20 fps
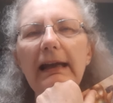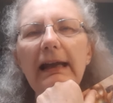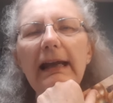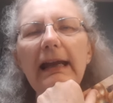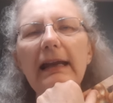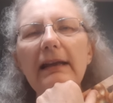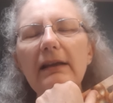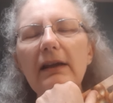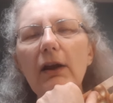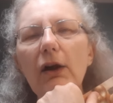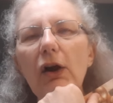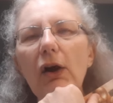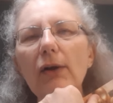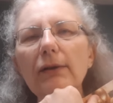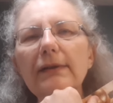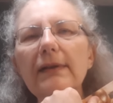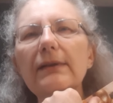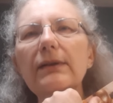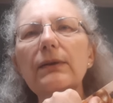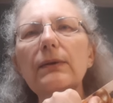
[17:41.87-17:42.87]
And
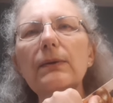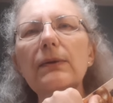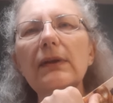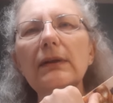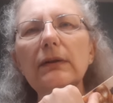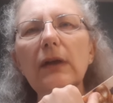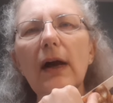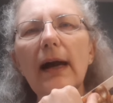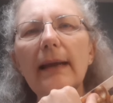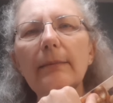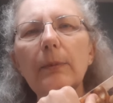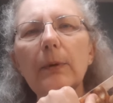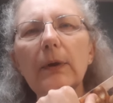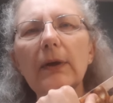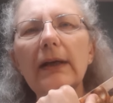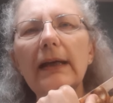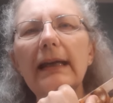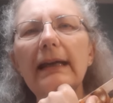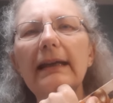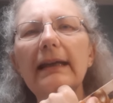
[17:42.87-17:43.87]
also, the
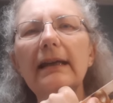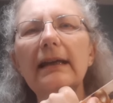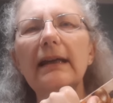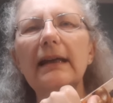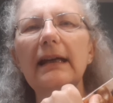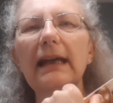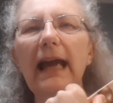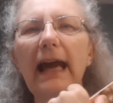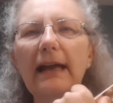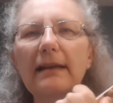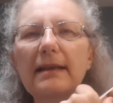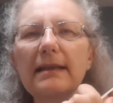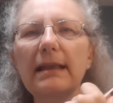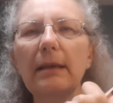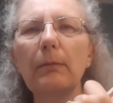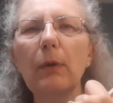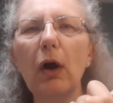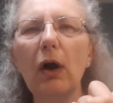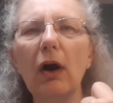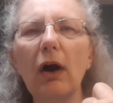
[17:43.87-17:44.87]
library has
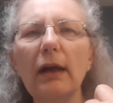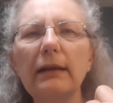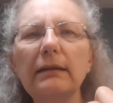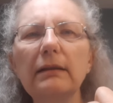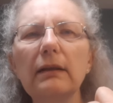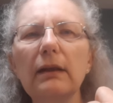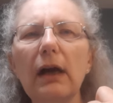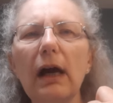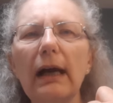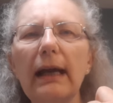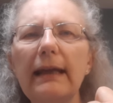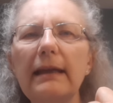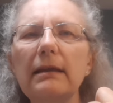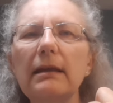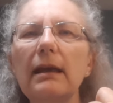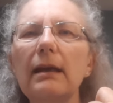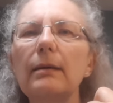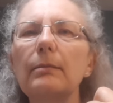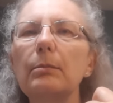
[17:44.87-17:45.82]
some online